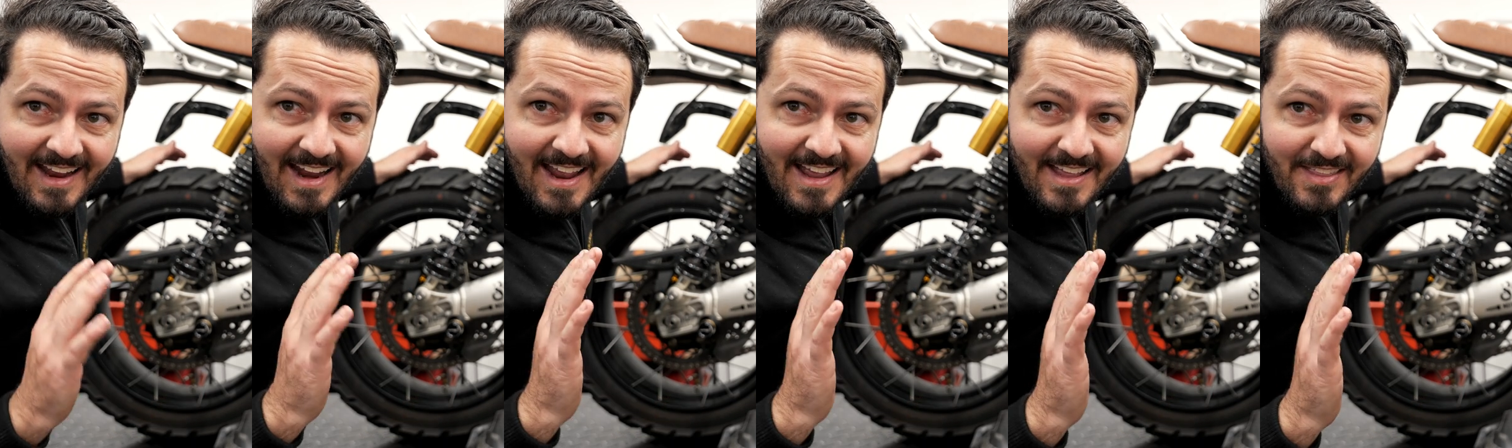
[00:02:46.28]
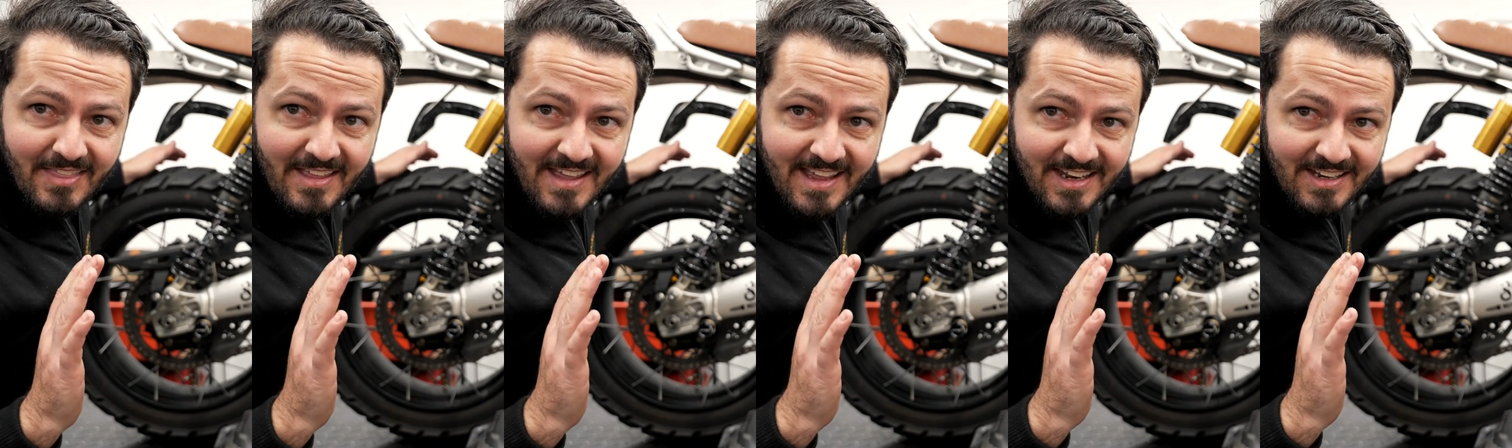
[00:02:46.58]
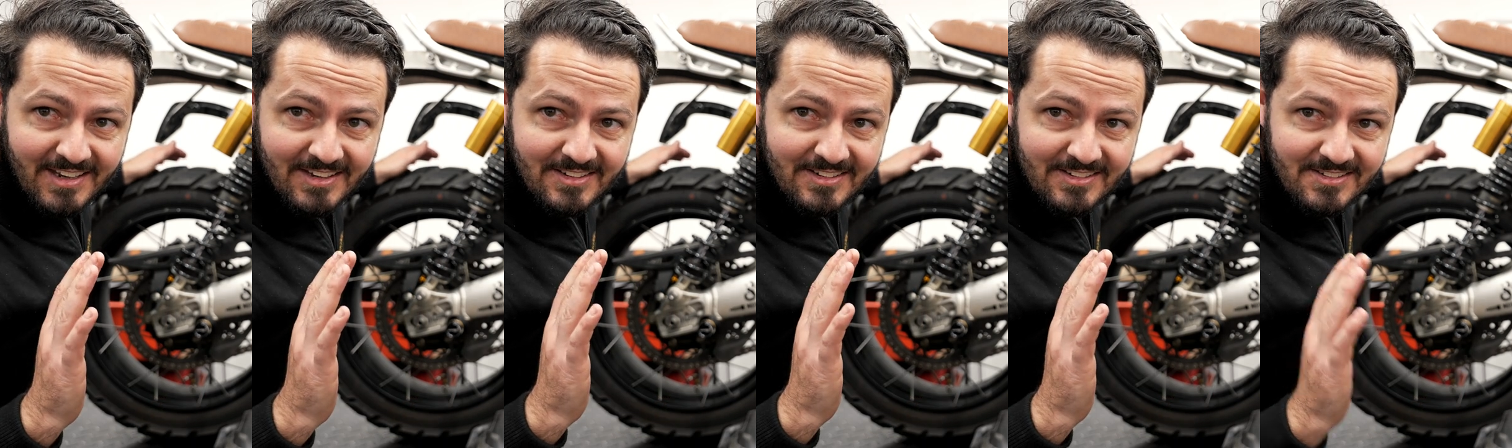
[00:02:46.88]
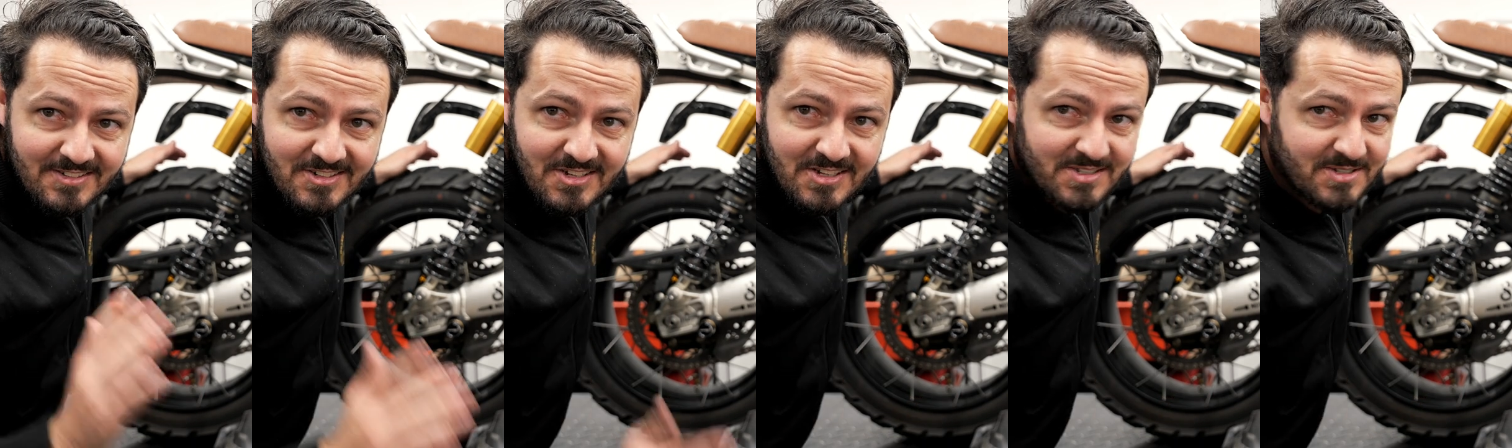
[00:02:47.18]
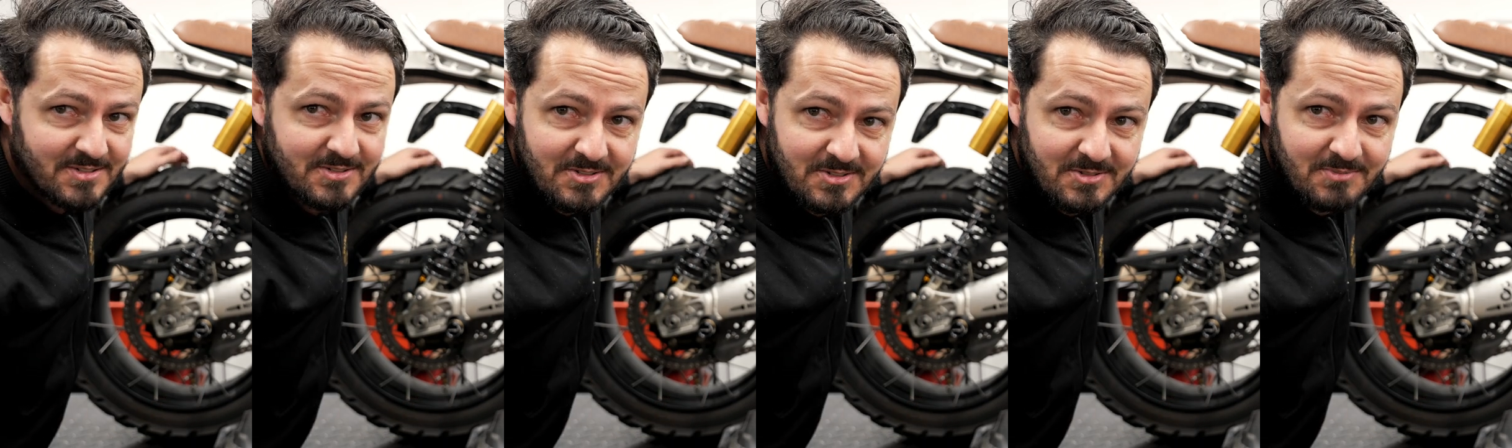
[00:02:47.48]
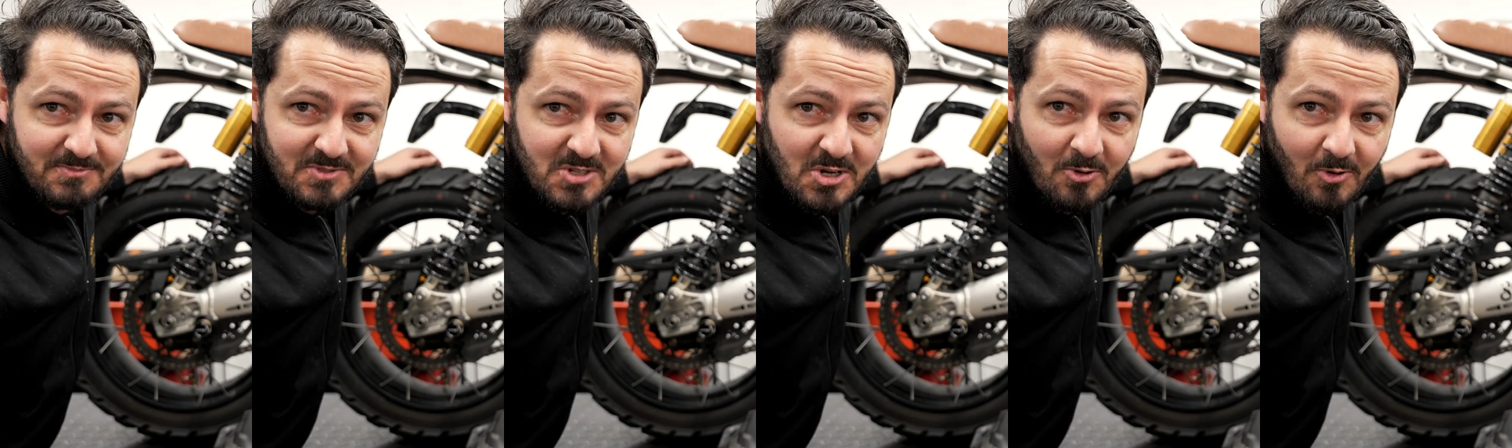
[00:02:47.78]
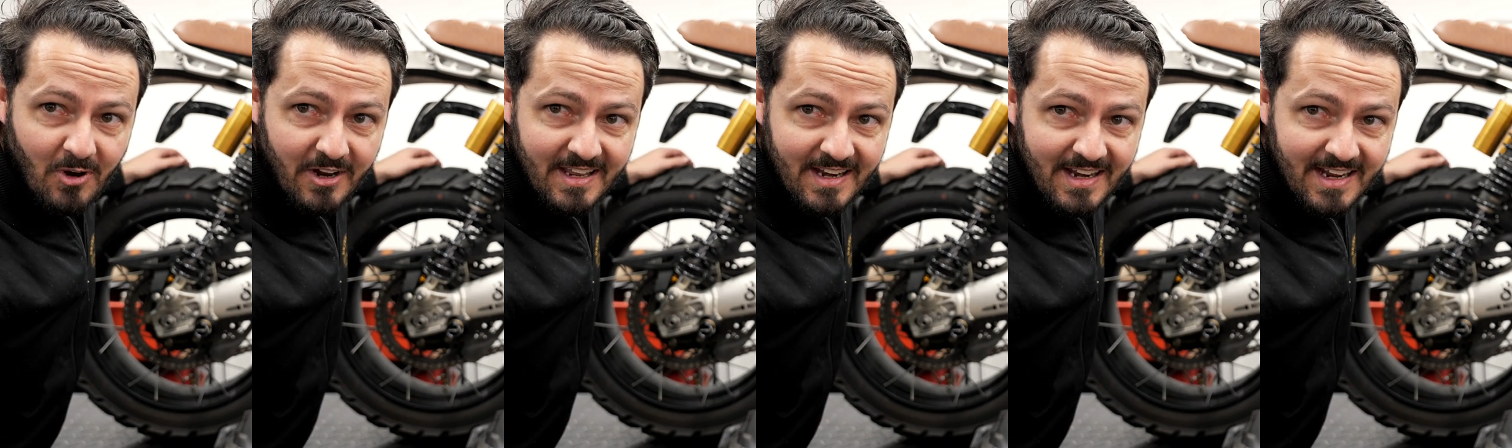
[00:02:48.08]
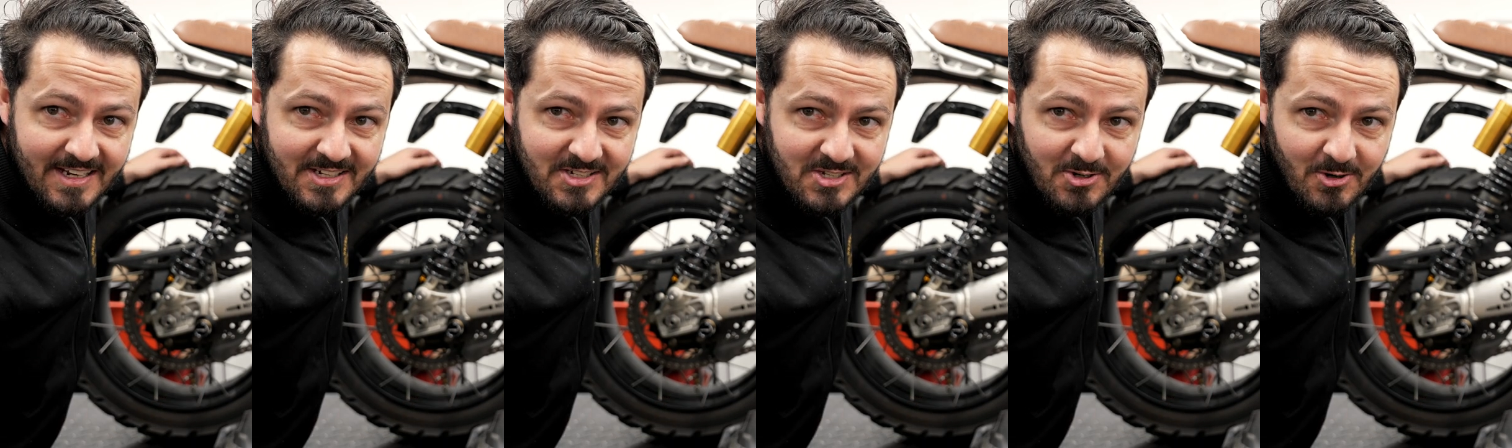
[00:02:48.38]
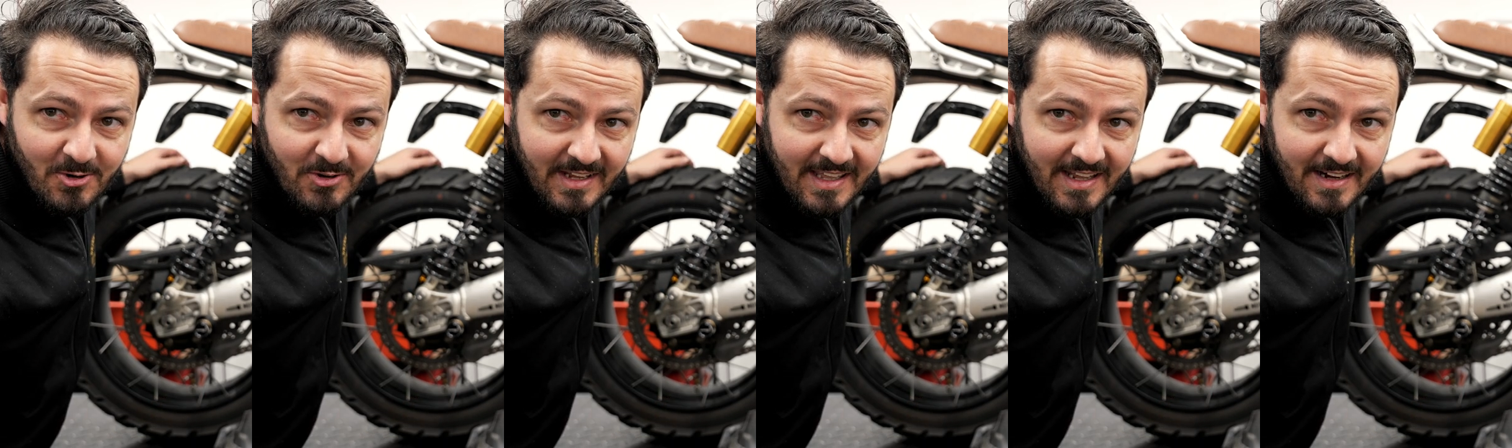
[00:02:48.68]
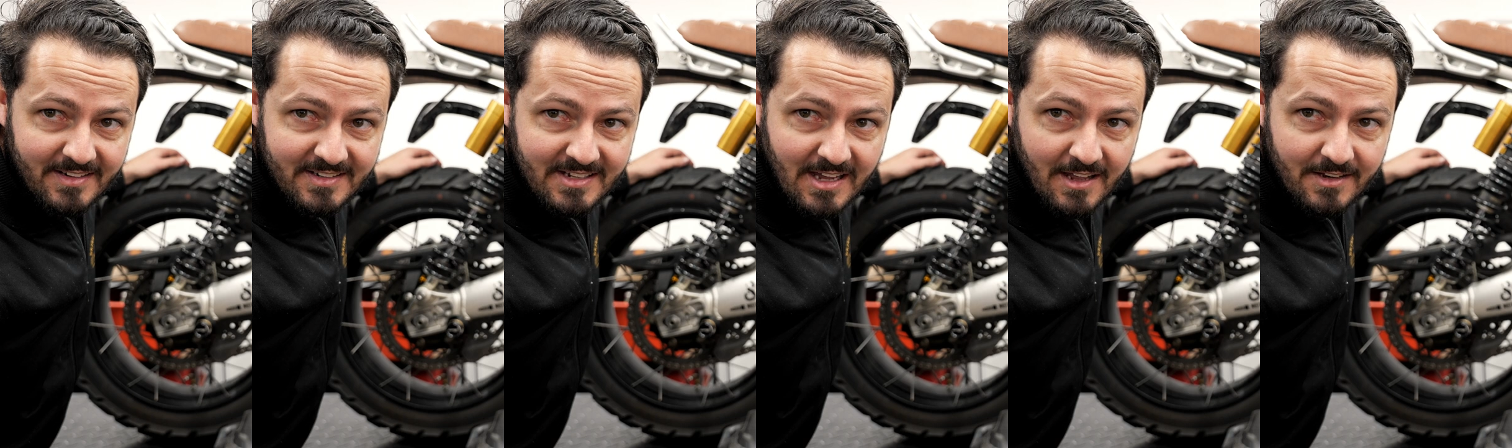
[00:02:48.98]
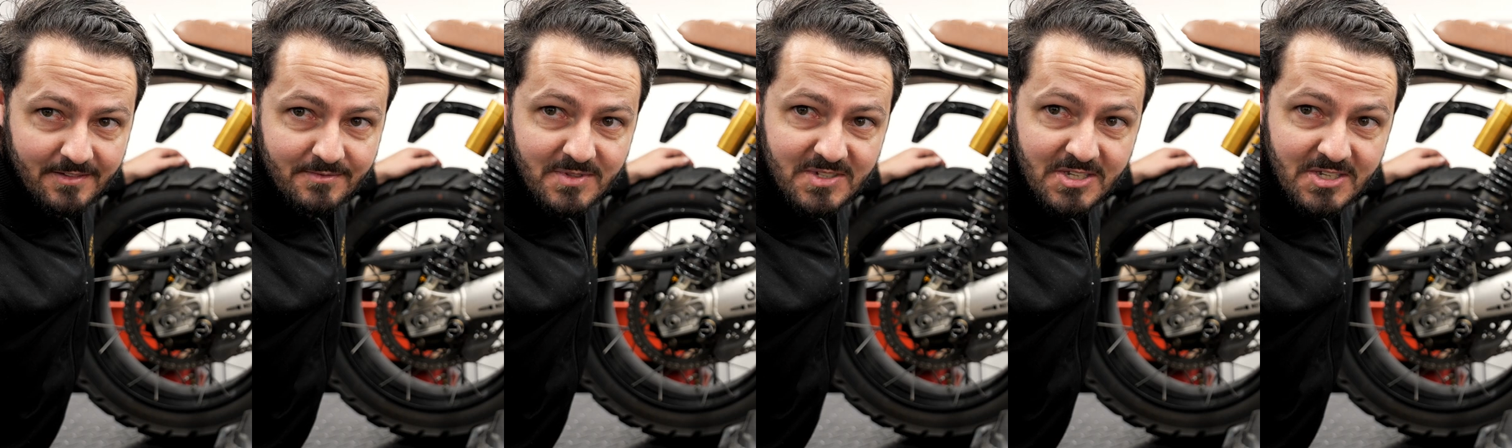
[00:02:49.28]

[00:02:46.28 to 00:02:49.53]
and then just do what you need to do and get it done.